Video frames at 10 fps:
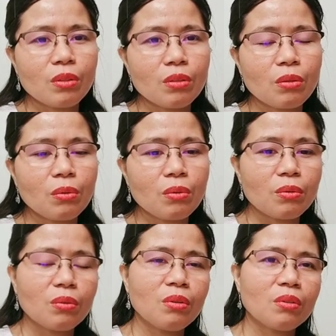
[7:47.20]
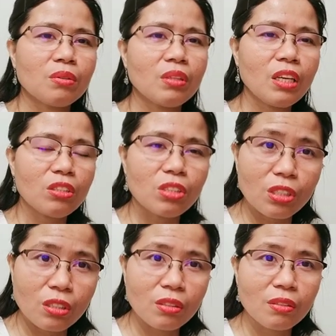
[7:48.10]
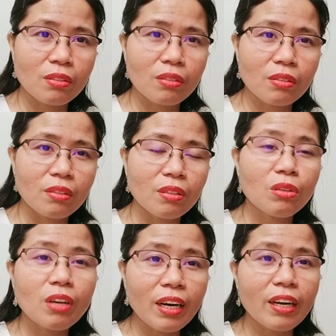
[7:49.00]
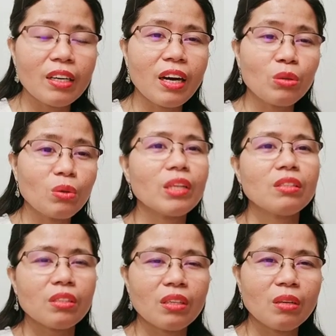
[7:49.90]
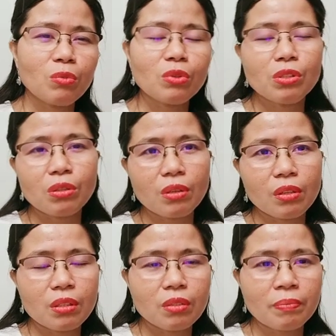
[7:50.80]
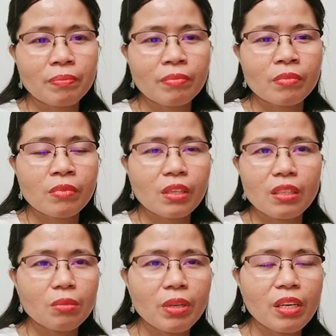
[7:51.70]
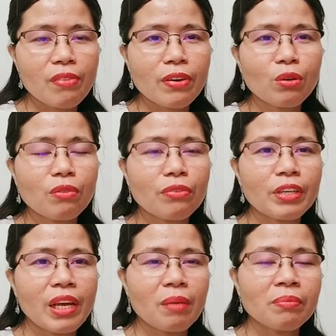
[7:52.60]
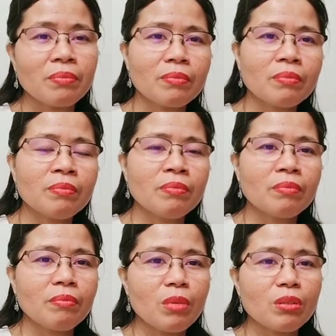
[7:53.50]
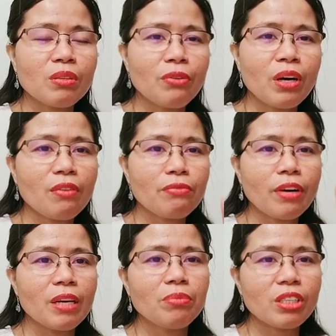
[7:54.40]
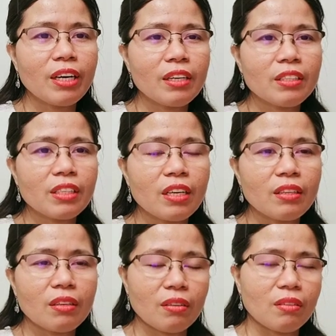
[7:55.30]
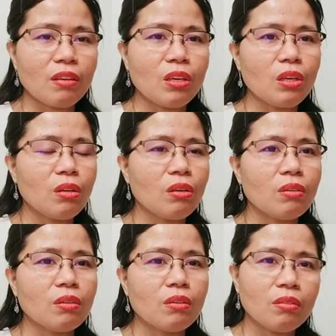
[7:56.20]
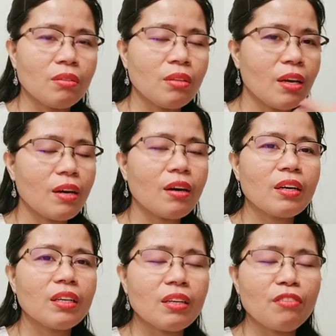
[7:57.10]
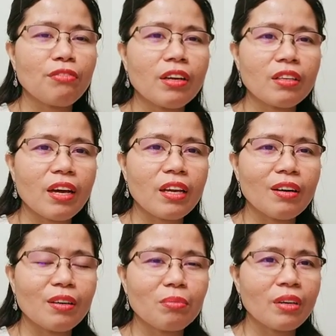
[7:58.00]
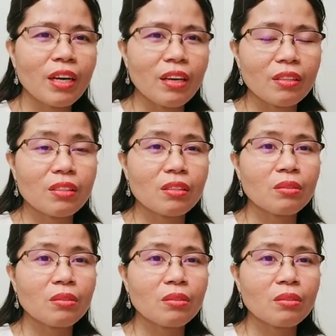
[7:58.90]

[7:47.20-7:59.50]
to teach, to guide how to answer the modules. It has been difficult for them because if you have 5 children and they are in different kind of grades or